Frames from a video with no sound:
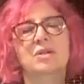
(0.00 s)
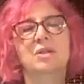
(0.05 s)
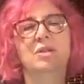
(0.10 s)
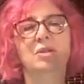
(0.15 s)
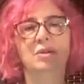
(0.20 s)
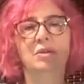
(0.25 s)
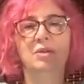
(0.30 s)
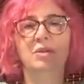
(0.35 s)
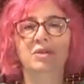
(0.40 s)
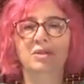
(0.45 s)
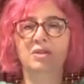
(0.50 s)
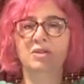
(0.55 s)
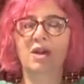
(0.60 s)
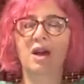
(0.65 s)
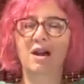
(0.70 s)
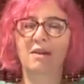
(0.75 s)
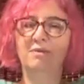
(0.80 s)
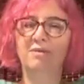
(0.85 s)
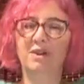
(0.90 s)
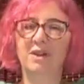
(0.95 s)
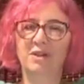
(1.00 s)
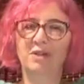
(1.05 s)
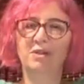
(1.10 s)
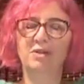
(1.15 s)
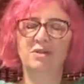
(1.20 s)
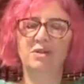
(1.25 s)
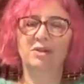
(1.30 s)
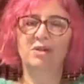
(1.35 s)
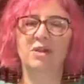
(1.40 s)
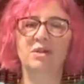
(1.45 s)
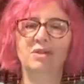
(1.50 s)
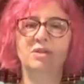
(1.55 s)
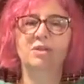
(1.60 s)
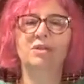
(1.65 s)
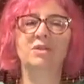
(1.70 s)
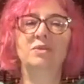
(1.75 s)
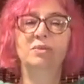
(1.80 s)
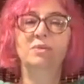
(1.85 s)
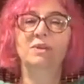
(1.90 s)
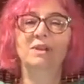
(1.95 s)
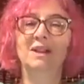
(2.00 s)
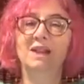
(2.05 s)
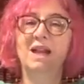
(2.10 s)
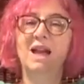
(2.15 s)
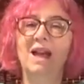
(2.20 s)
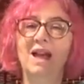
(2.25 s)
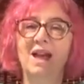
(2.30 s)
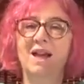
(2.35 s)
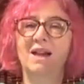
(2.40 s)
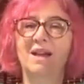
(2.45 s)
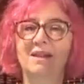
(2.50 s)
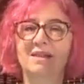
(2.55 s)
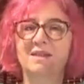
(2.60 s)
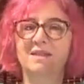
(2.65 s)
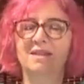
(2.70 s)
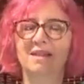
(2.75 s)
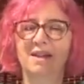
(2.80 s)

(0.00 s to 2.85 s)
to soften, you start to relax.